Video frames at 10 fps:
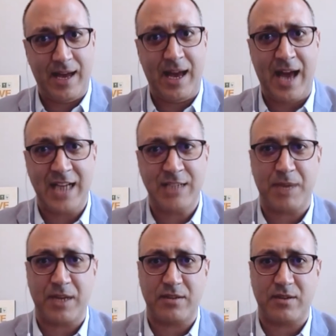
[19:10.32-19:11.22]

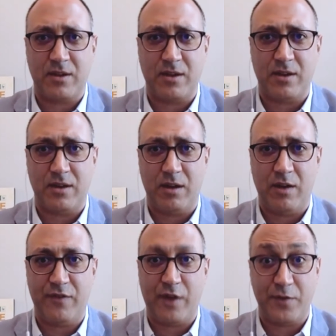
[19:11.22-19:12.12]
aspect
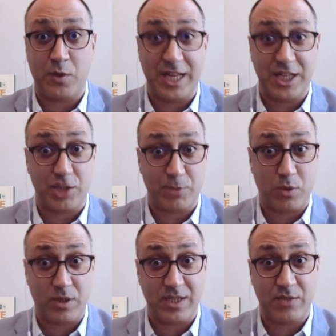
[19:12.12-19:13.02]
of the relationship
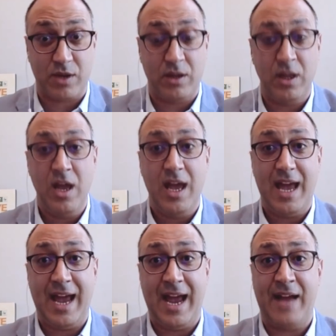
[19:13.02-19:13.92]
toward Israel
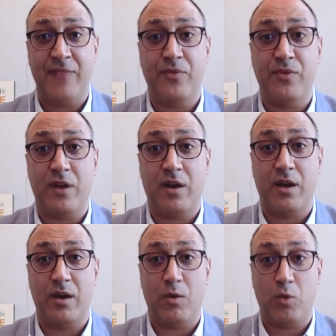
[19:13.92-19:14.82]
and
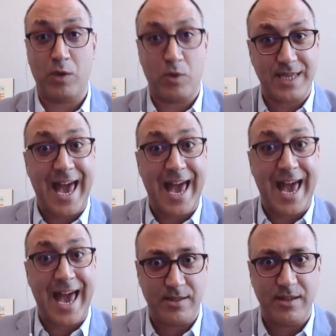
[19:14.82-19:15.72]
what was
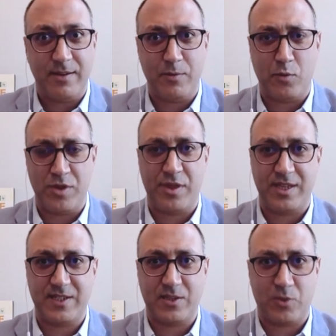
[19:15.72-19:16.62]
ahead with
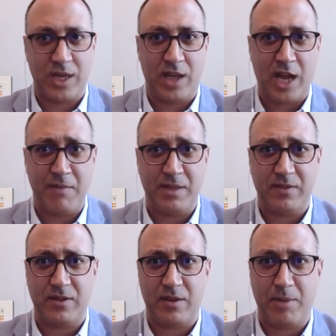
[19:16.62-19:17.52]
this
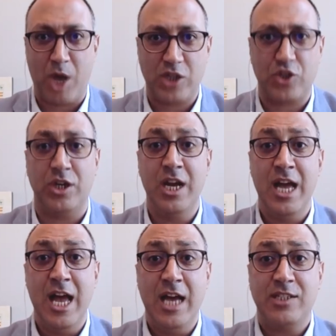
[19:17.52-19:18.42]
realignment posture.
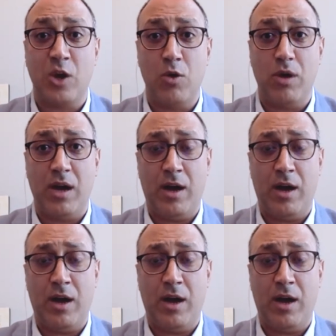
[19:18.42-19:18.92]
So